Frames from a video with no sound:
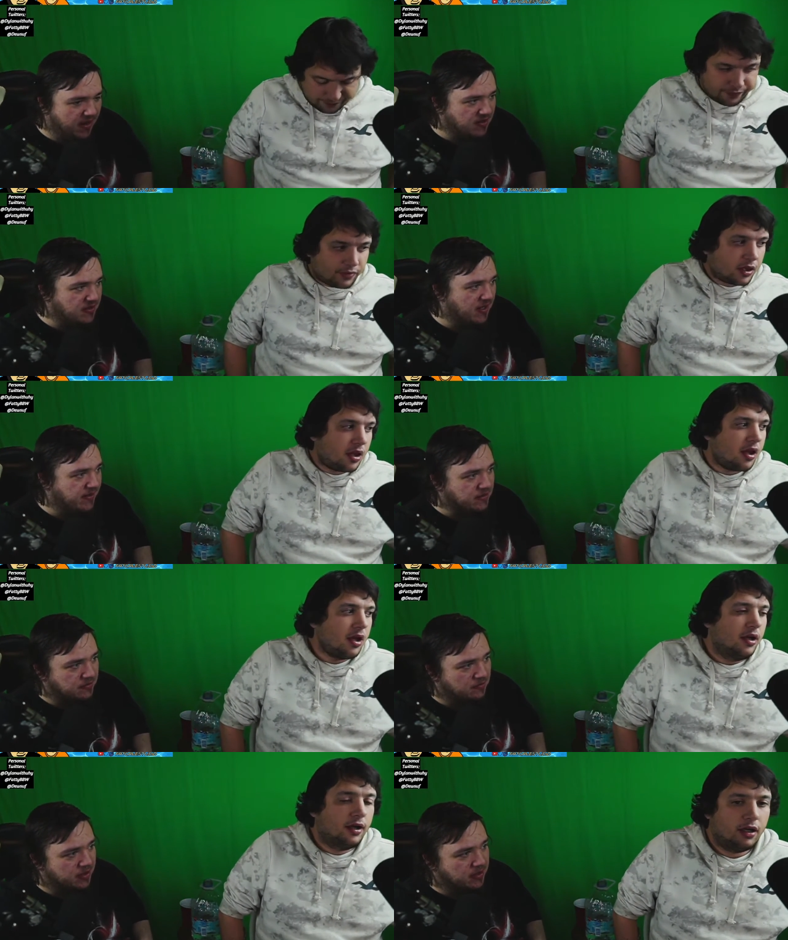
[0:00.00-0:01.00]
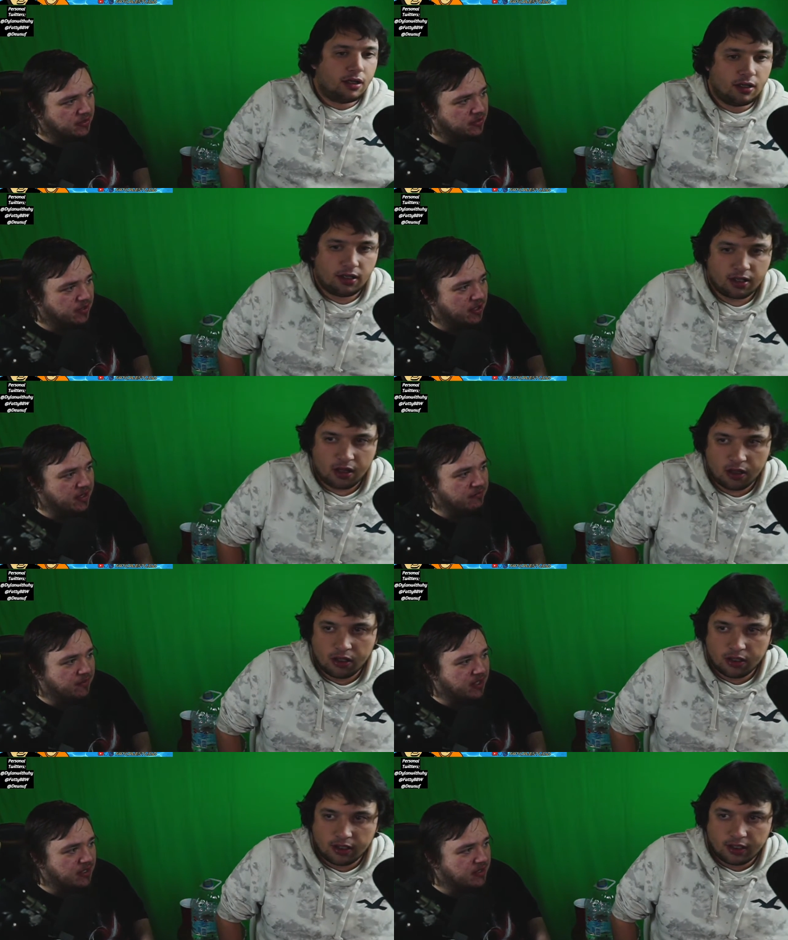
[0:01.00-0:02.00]
Speaker 1: The Outsiders when Johnny
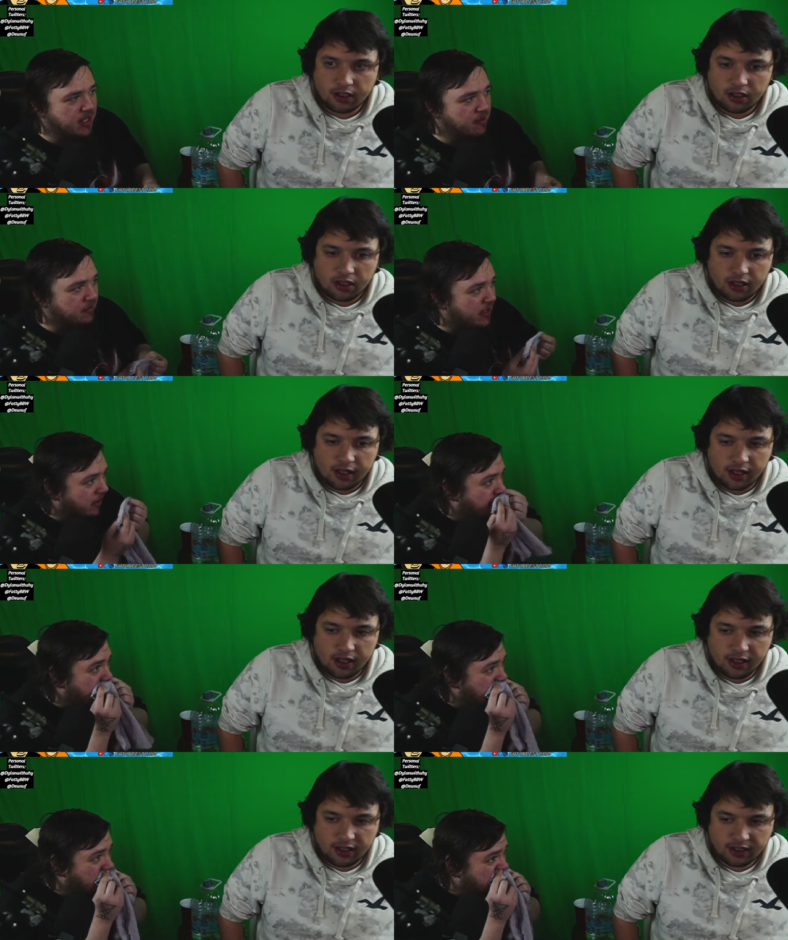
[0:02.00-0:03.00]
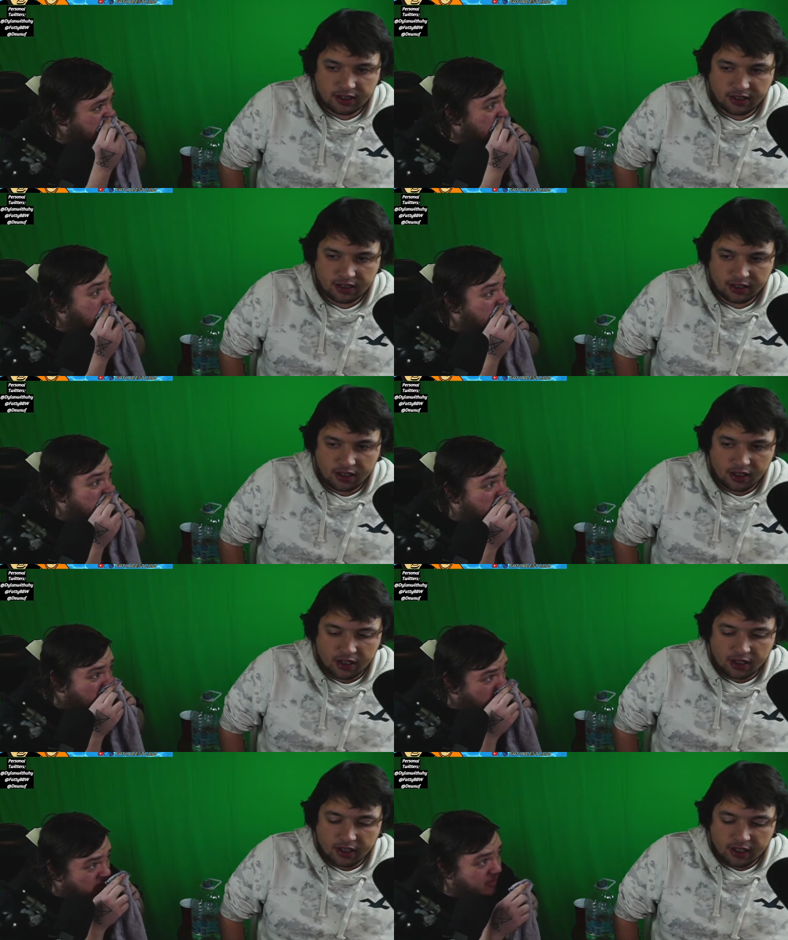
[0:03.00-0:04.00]
fucking stabbed that guy.
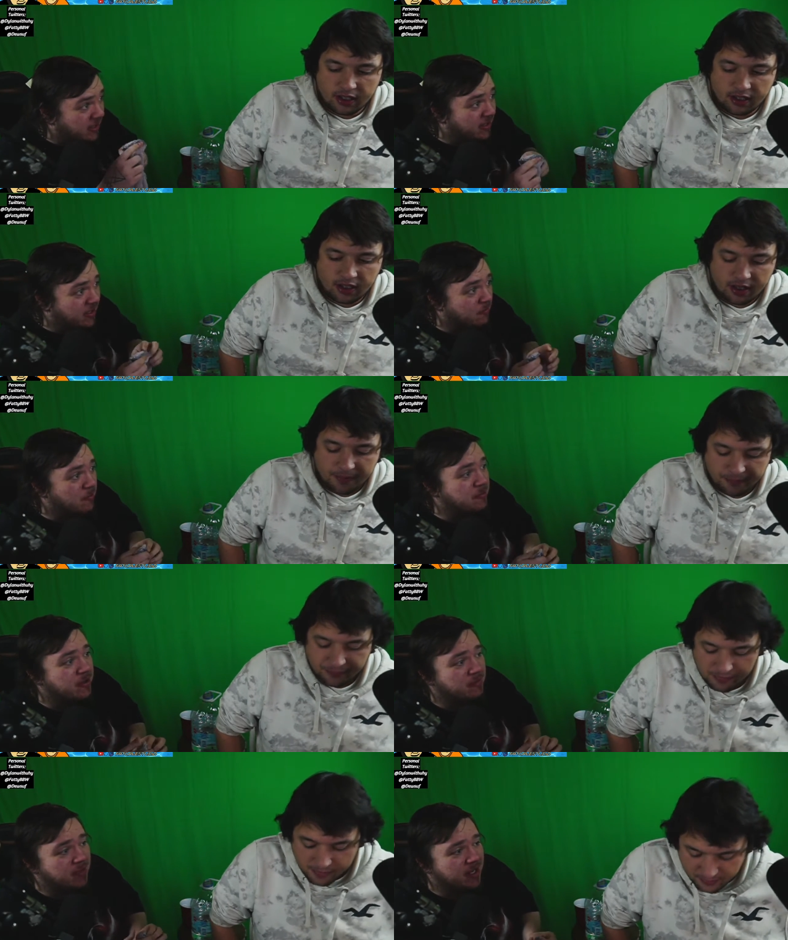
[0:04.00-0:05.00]
Well, he's like, I think I'm gonna puke,